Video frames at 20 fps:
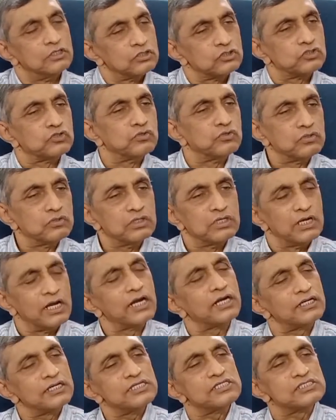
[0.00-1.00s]
to
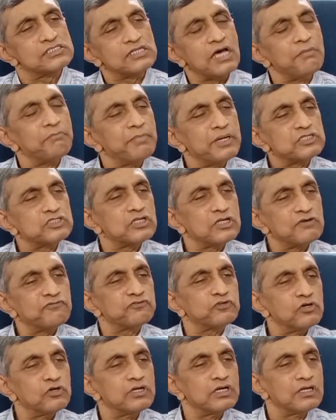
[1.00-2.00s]
at least some measure of
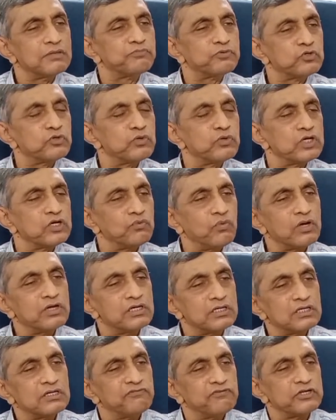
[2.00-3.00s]
role in improving
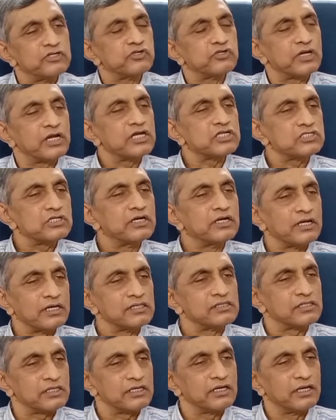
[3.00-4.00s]
quality of education and
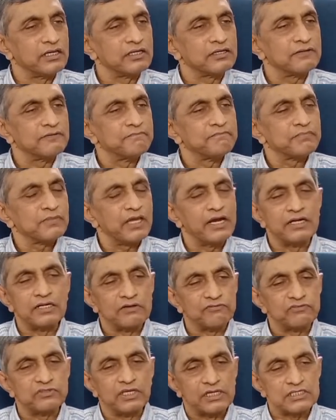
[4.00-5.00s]
health care kind of
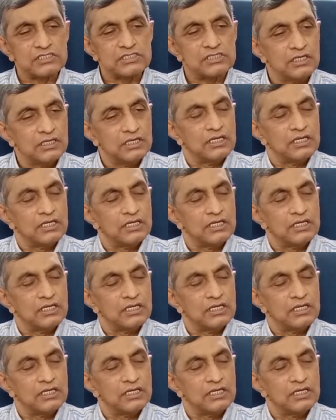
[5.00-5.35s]
things.